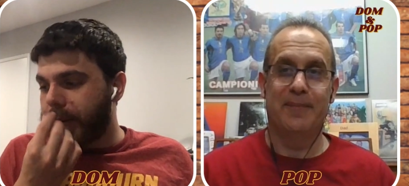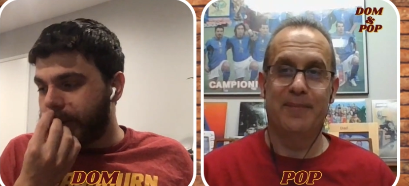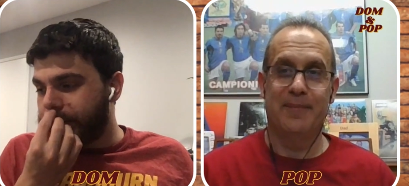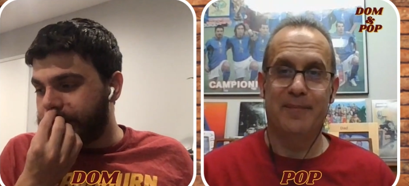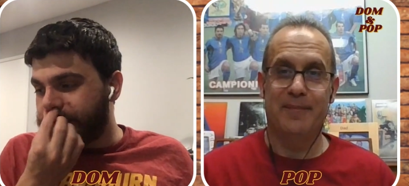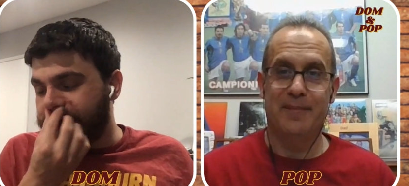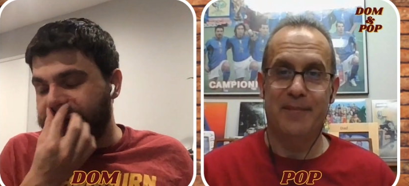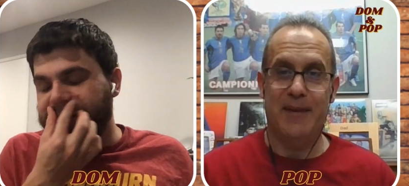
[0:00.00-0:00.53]

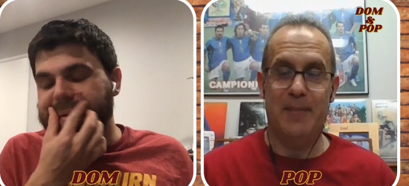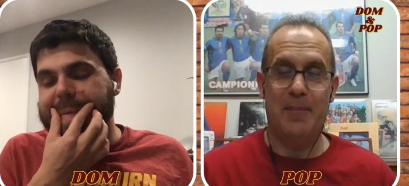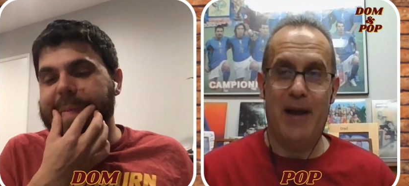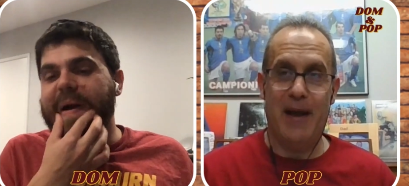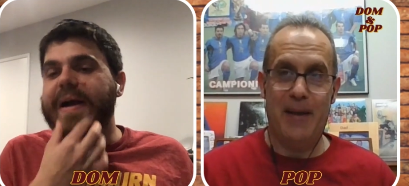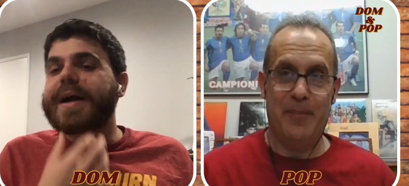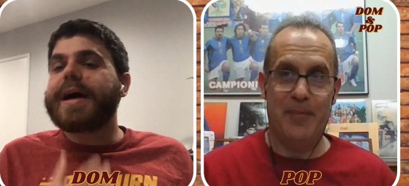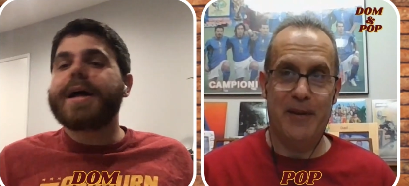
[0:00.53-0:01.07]
Speaker 1: Follow
Speaker 2: in my,
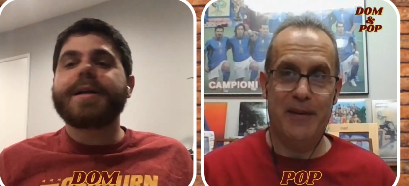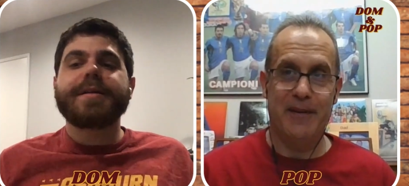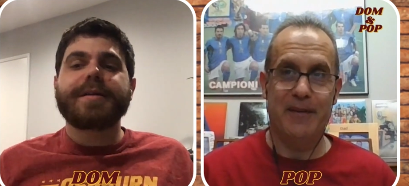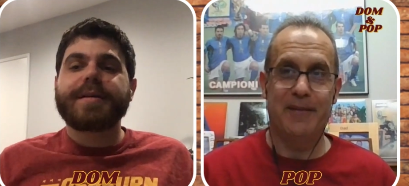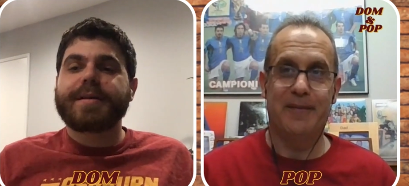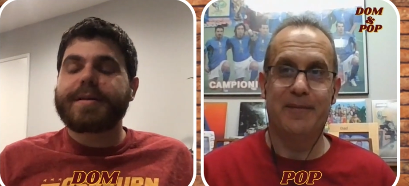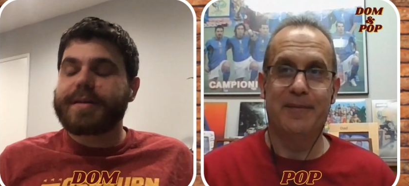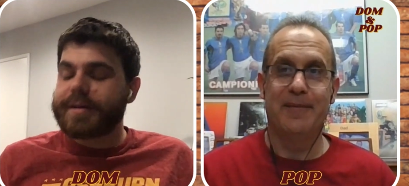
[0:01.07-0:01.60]
my gut. Opinion.
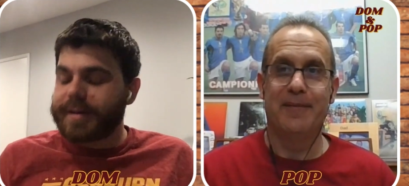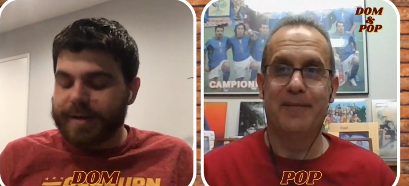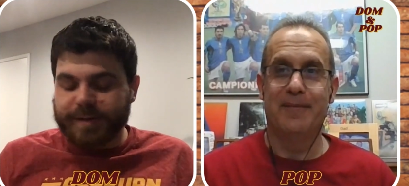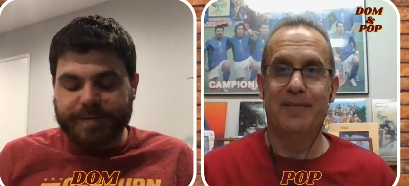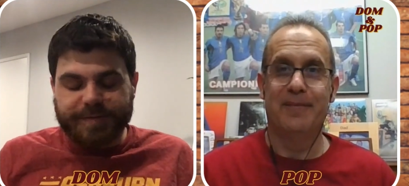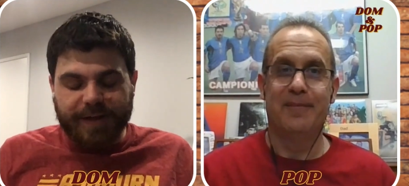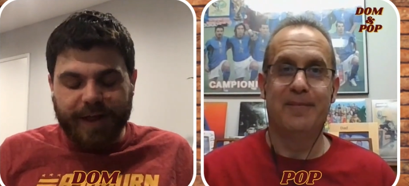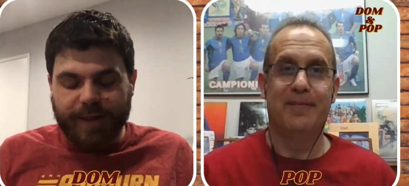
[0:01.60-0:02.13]

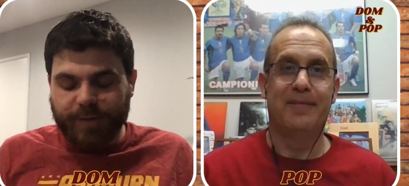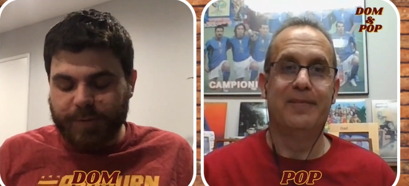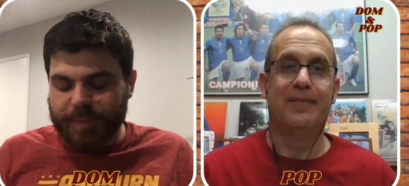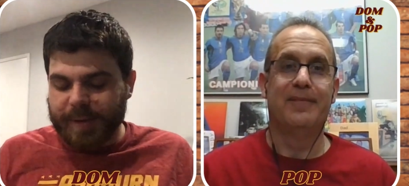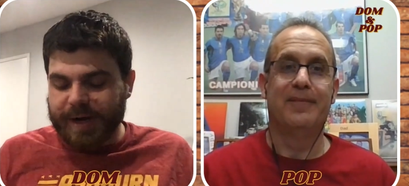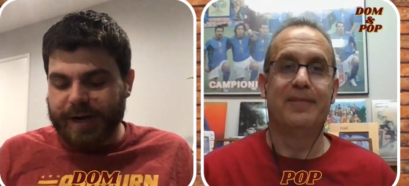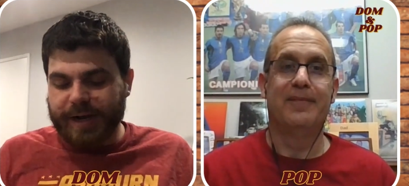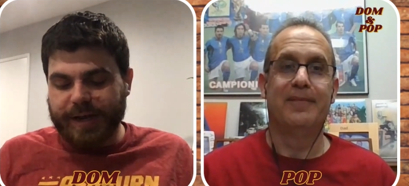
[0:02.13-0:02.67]
Speaker 1: Follow
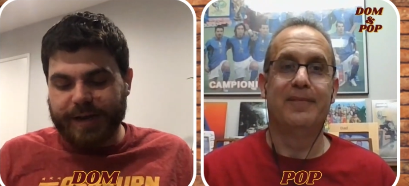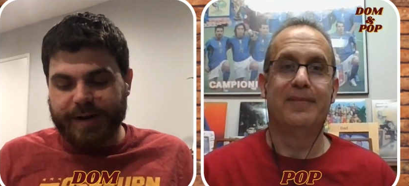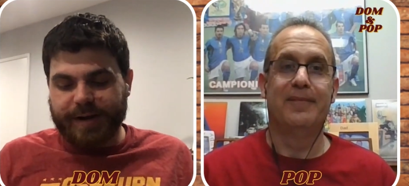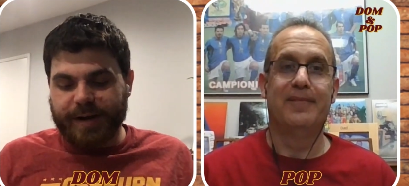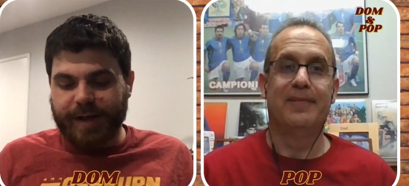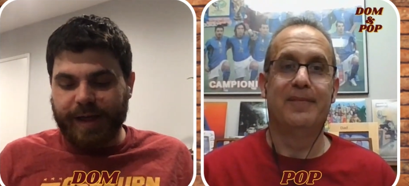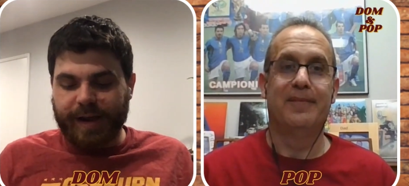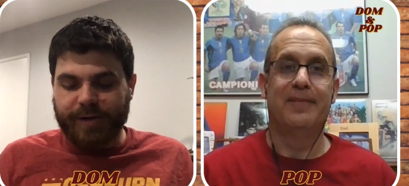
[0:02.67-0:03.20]
my gut.
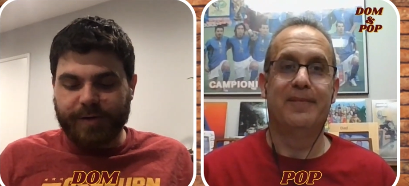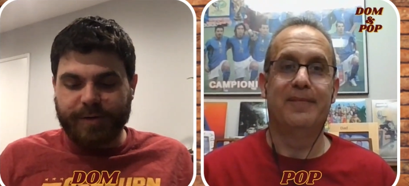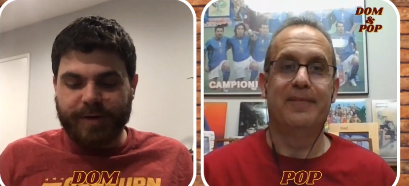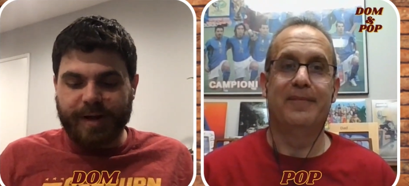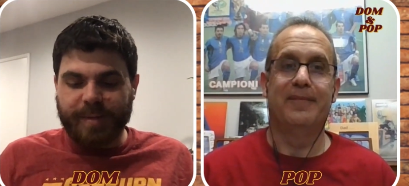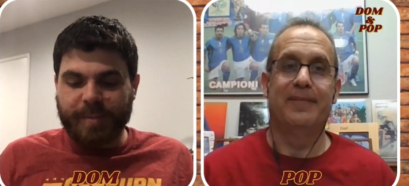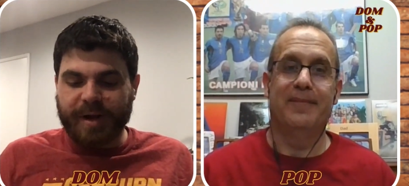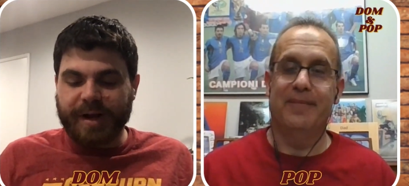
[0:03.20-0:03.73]
I don't
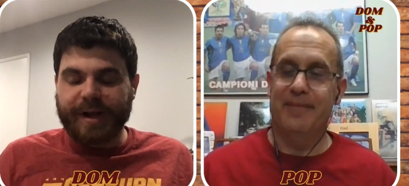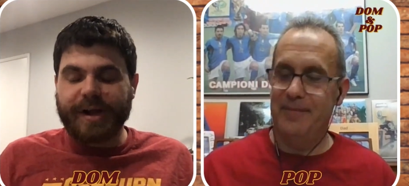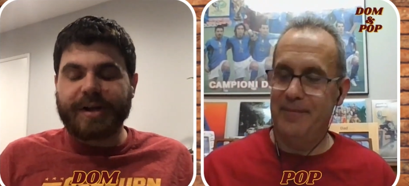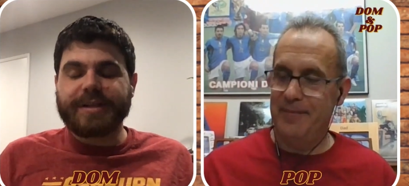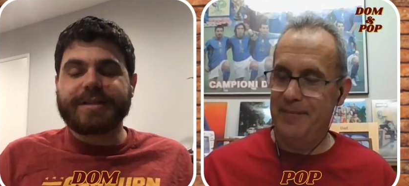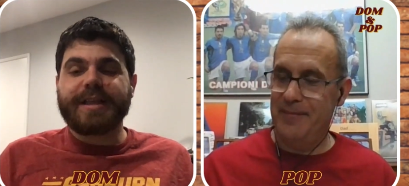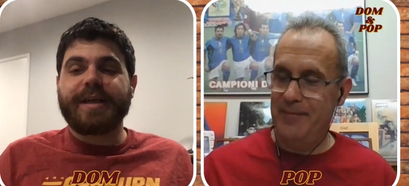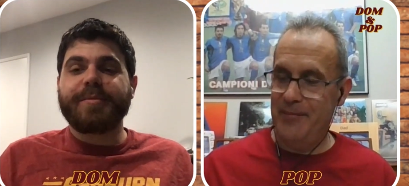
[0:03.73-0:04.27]
know. My gut
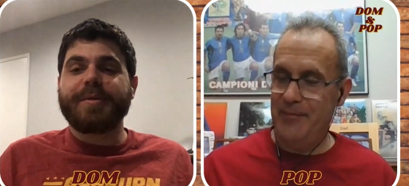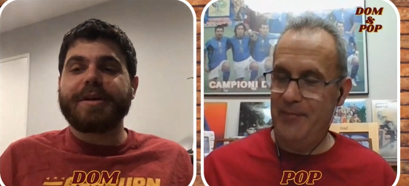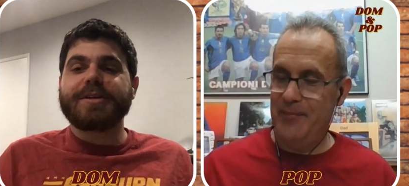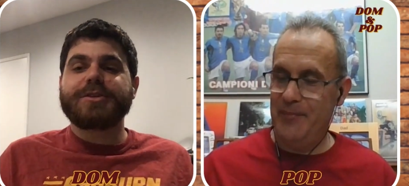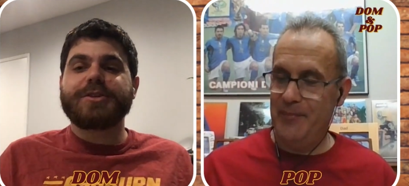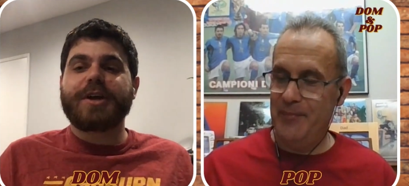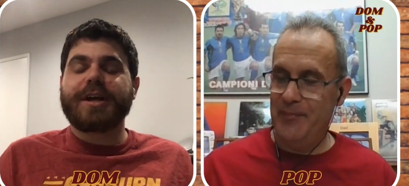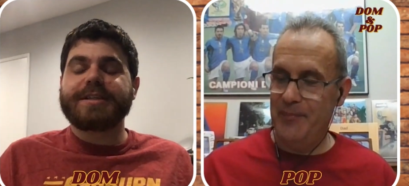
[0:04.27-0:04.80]
has led me
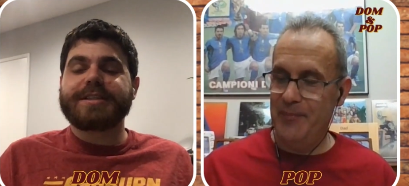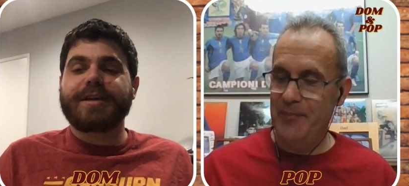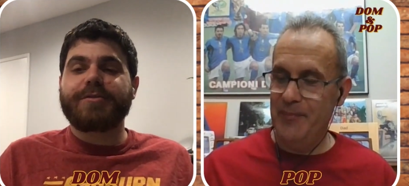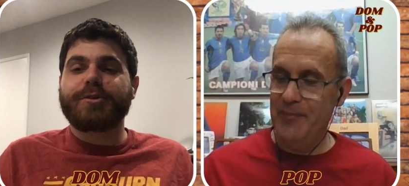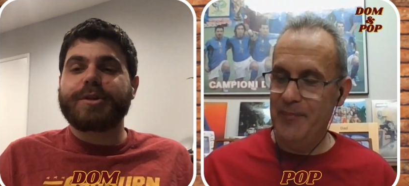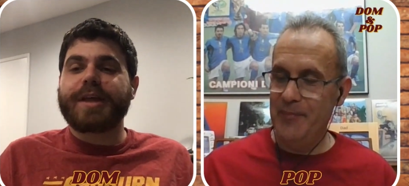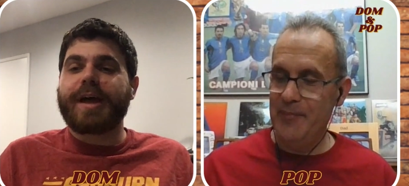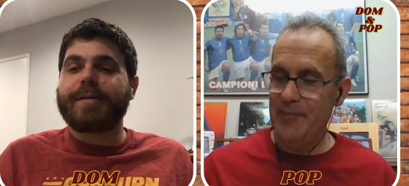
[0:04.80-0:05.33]
astray
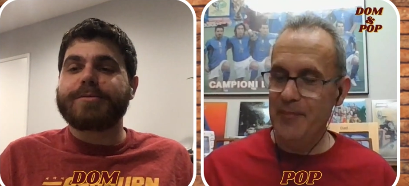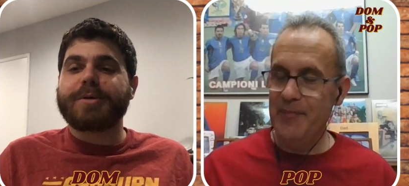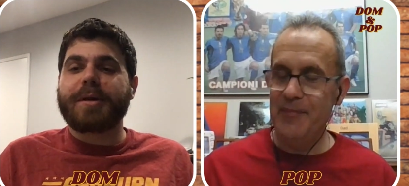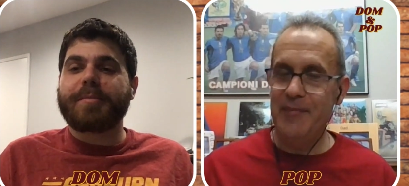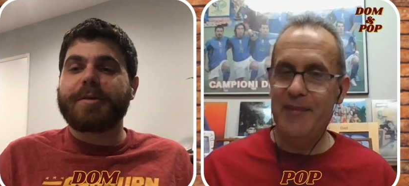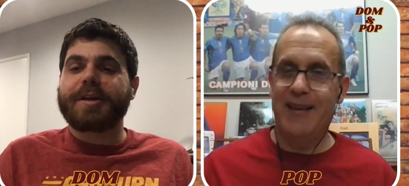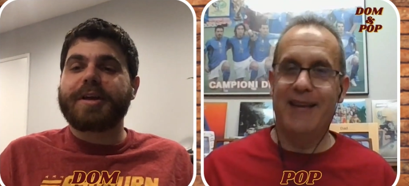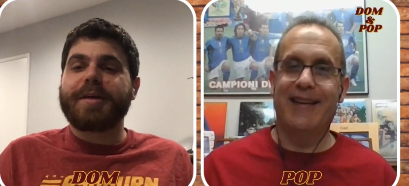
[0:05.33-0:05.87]
several times, so I'm
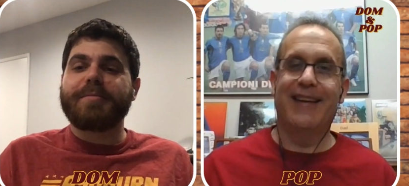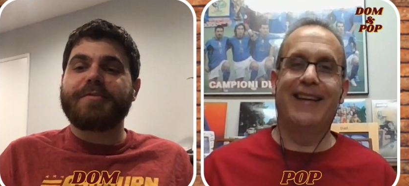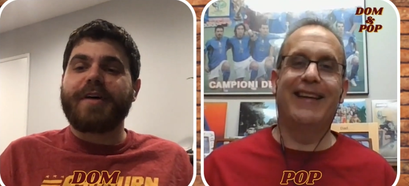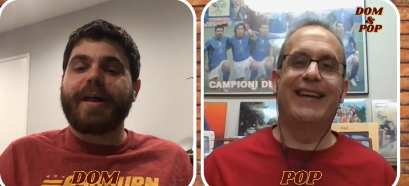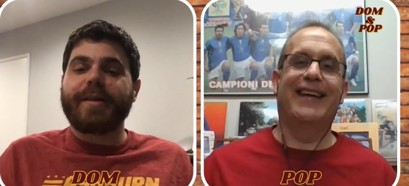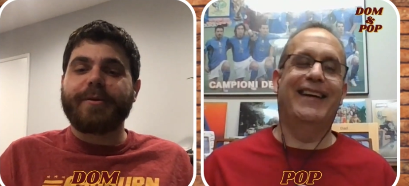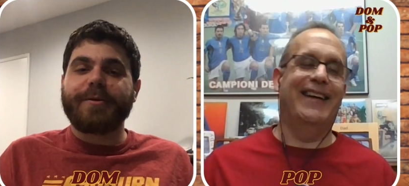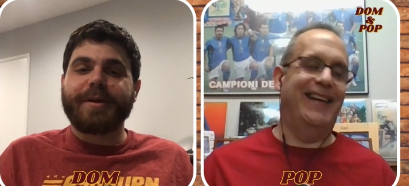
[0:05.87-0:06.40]
going to keep
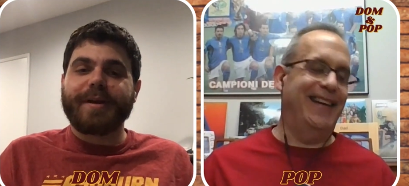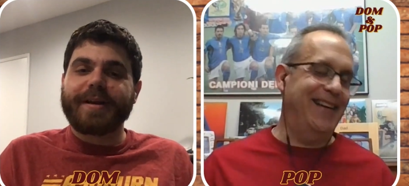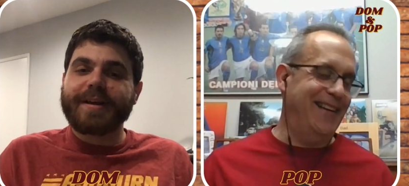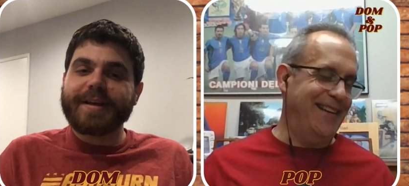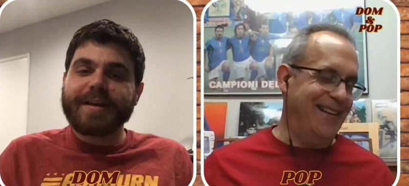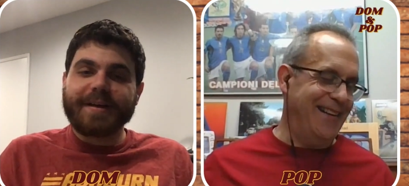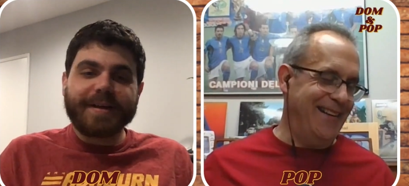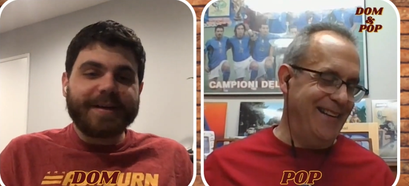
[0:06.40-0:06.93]
following
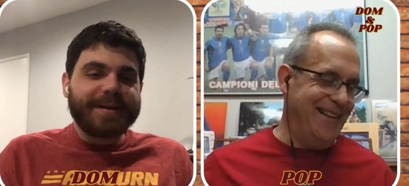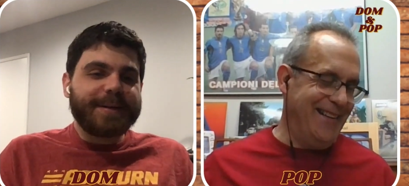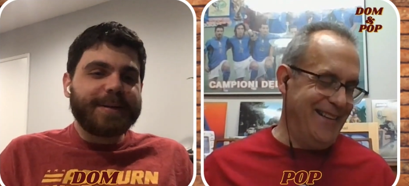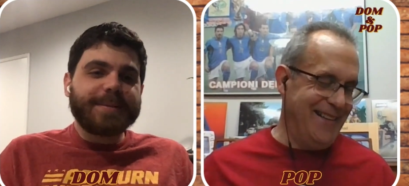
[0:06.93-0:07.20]
it.